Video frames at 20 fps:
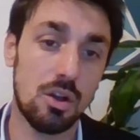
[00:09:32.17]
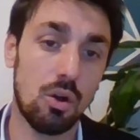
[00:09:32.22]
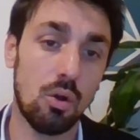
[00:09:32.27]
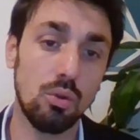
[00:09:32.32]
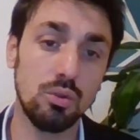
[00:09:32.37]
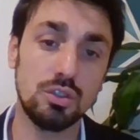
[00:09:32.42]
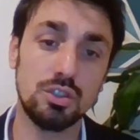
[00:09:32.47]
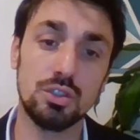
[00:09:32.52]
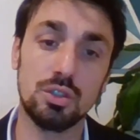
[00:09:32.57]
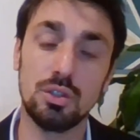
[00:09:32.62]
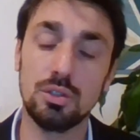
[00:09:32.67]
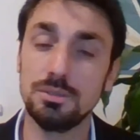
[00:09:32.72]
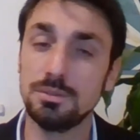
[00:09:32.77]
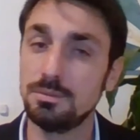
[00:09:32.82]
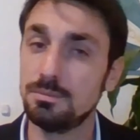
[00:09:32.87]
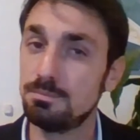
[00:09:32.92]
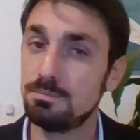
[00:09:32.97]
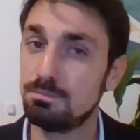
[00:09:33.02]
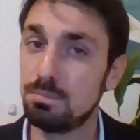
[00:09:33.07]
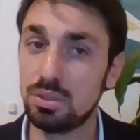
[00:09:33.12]

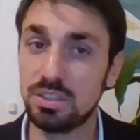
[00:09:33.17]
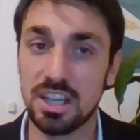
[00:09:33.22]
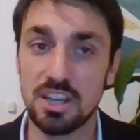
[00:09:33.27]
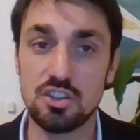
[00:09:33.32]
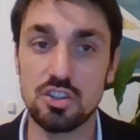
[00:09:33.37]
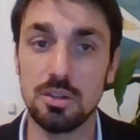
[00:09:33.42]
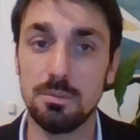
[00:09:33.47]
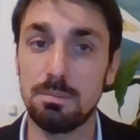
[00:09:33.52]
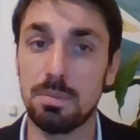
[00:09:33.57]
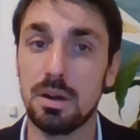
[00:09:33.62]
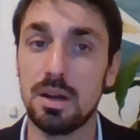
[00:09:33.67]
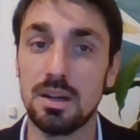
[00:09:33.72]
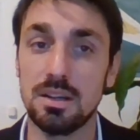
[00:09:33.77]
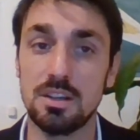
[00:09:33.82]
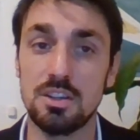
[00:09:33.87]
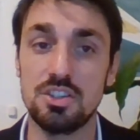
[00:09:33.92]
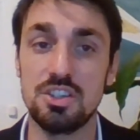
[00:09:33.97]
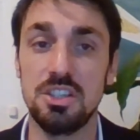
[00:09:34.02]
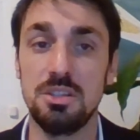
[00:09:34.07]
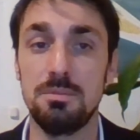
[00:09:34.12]
Also, potential
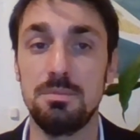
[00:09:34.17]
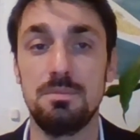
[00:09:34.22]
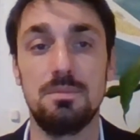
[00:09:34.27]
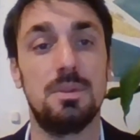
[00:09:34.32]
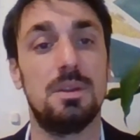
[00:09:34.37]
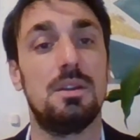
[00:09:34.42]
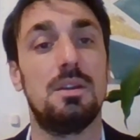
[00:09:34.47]
partnership.